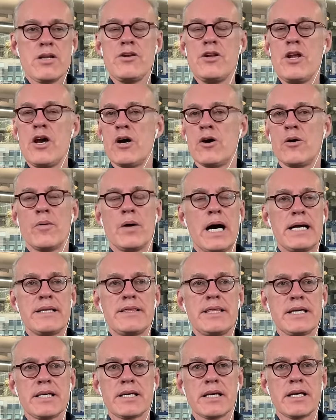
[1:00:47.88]
No, I
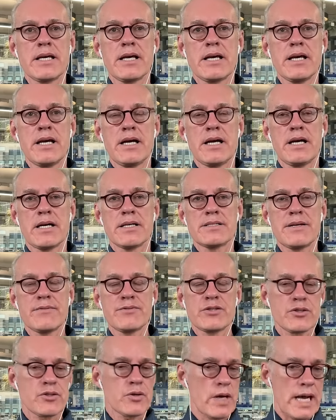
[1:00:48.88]
think uh, San
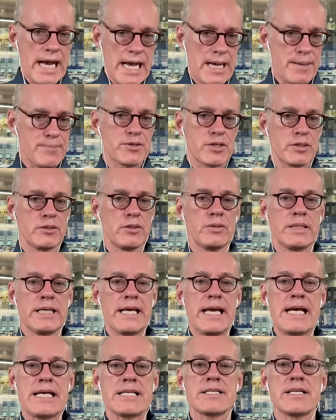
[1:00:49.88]
Francisco absolutely
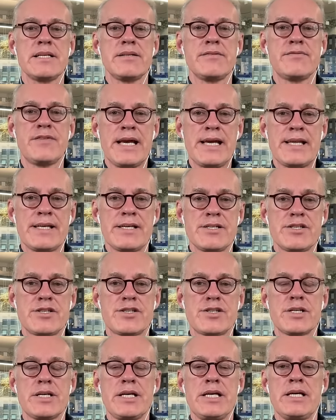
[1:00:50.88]
has an
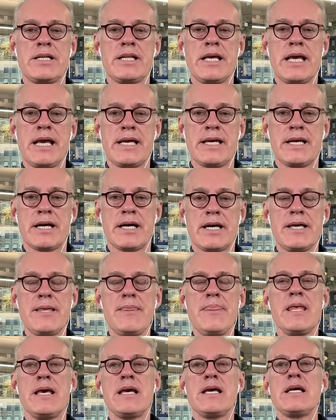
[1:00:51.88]
advantage in AI.
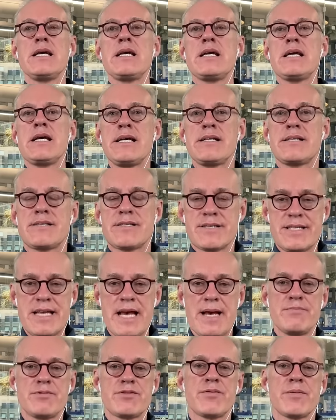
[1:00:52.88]
It
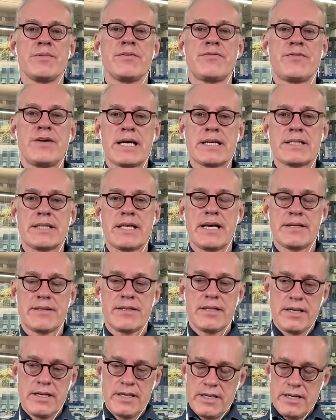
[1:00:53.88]
stems from the fact that
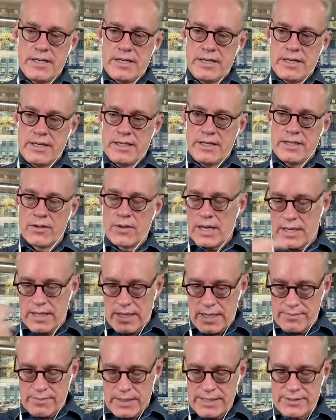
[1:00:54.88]
you know,
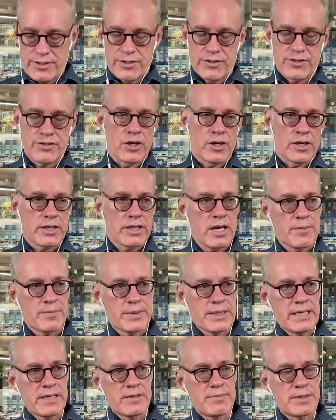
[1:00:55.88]
I, I just started a
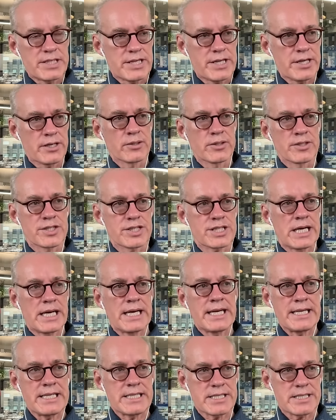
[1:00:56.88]
company in material
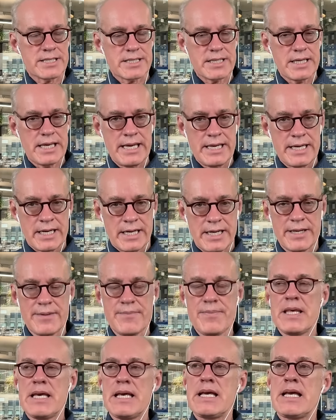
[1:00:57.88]
science AI,
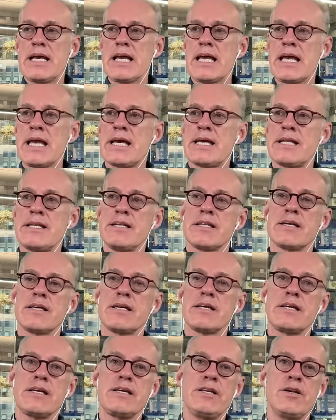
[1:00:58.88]
and
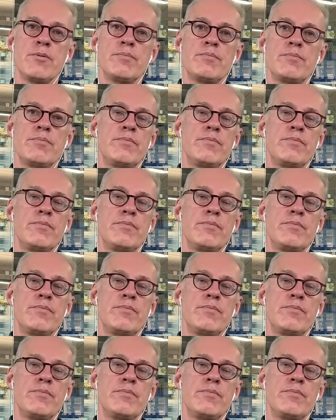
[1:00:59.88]
you know,